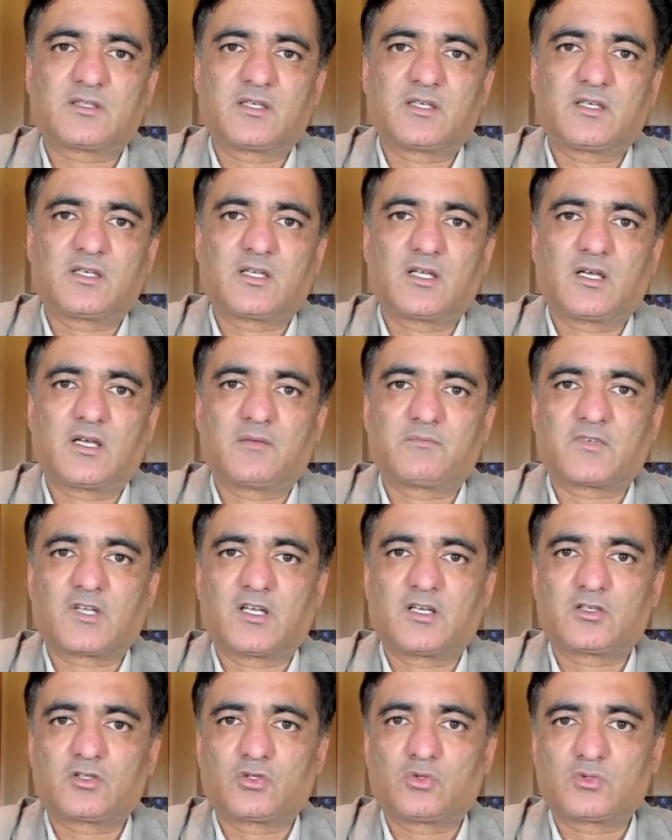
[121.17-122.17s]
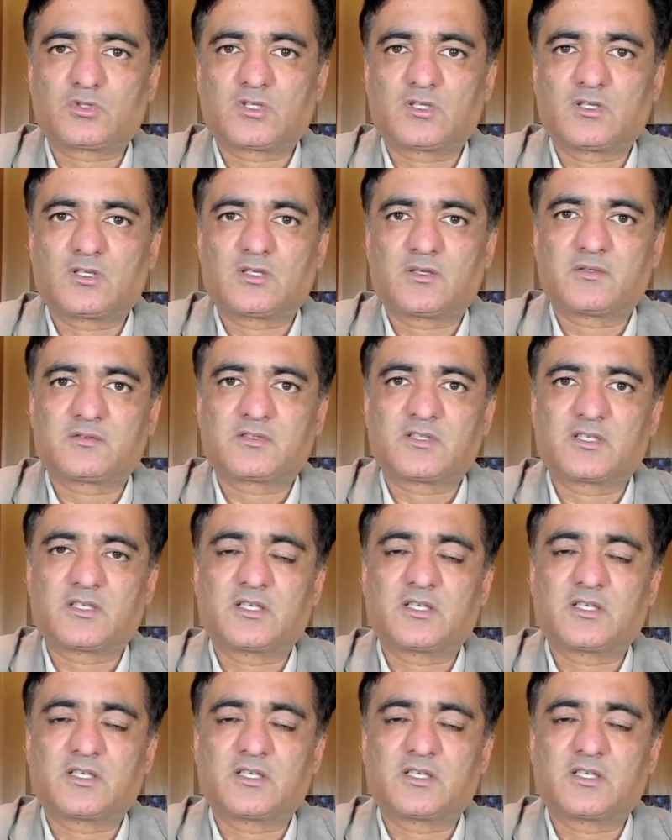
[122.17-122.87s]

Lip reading: in a total, and the